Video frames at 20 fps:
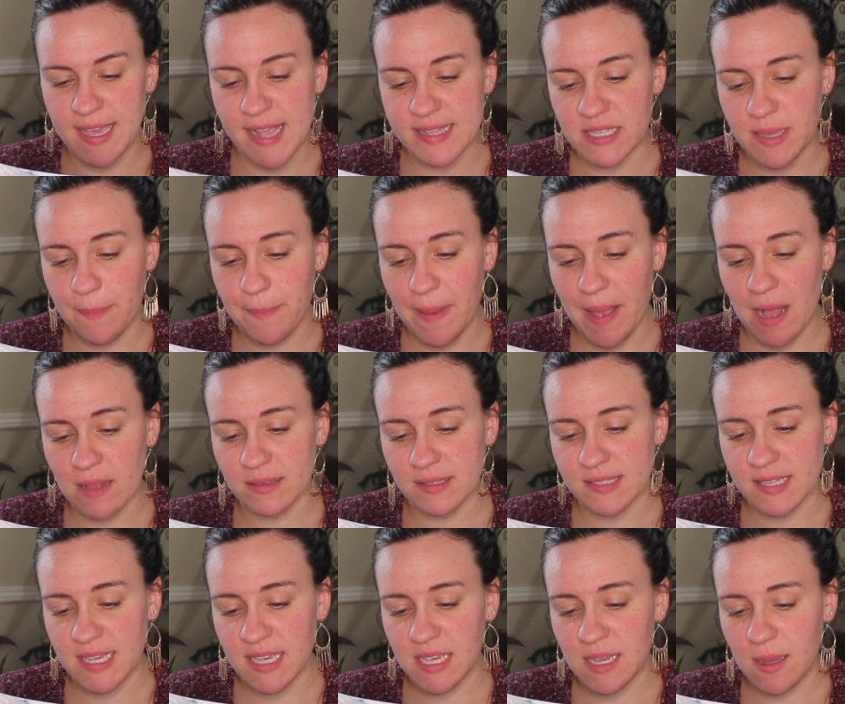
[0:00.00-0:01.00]
It's a
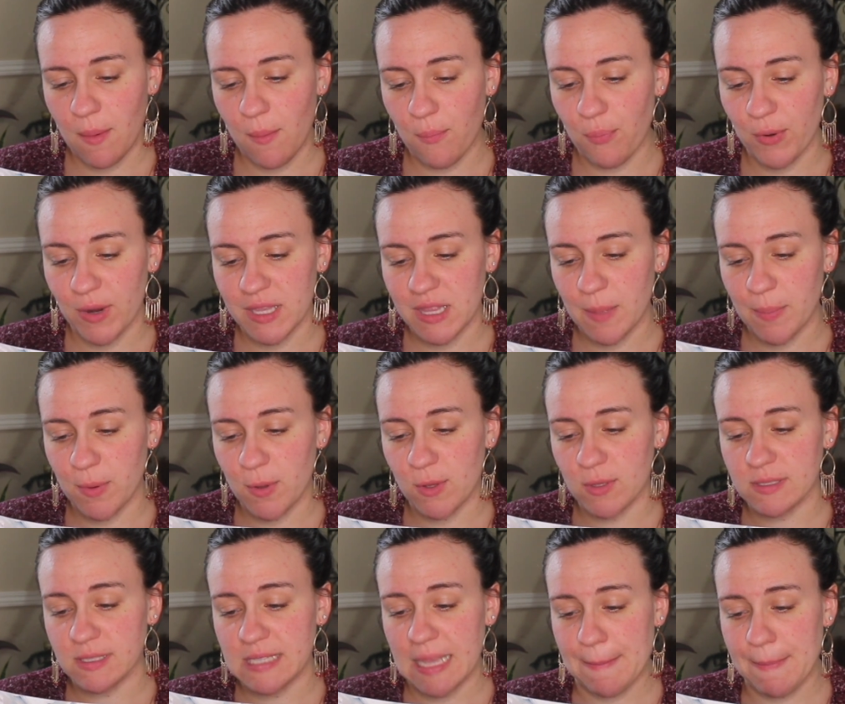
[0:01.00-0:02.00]
bouncy,
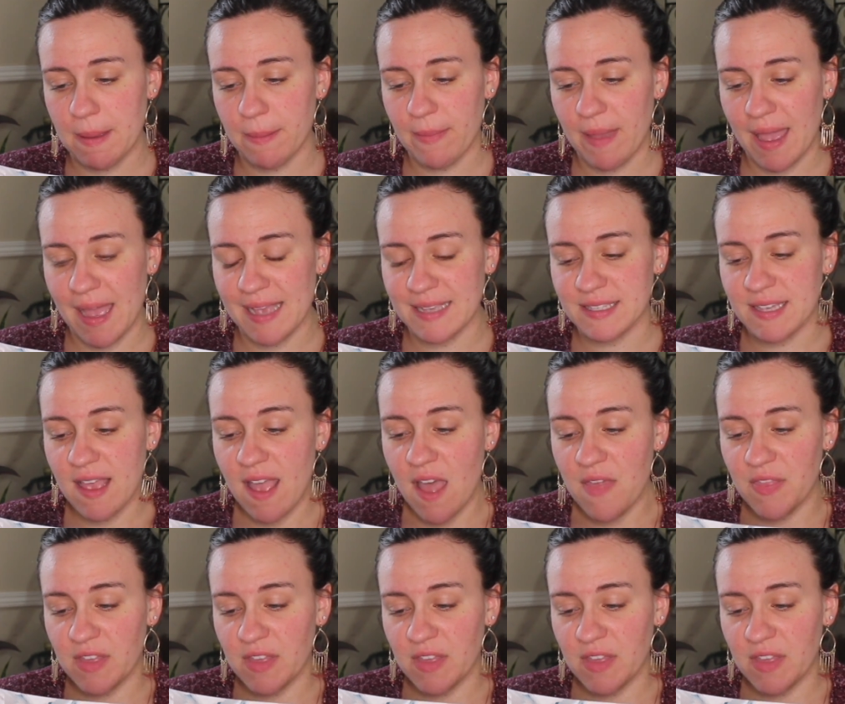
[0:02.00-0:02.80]
breathable sleeping mask